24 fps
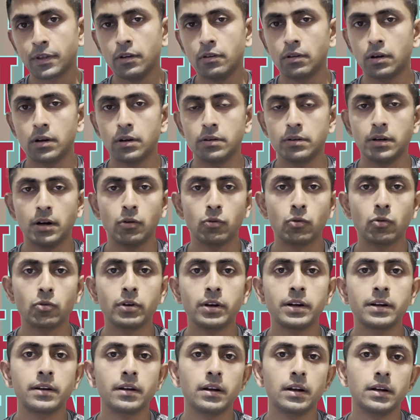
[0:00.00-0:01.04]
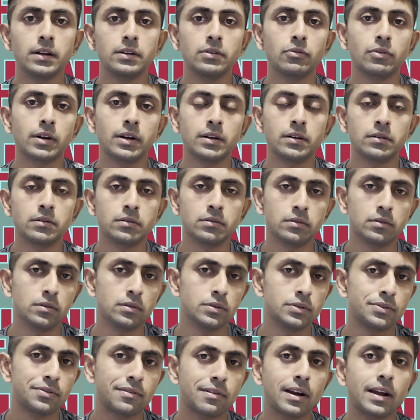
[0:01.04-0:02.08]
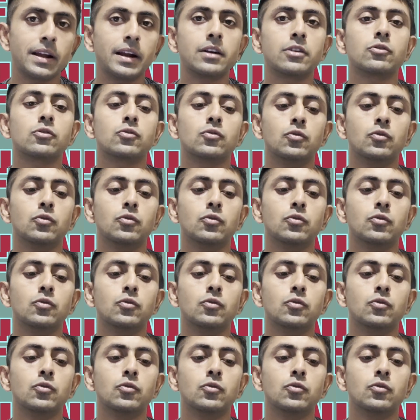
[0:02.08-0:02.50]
You can download it and you can try at your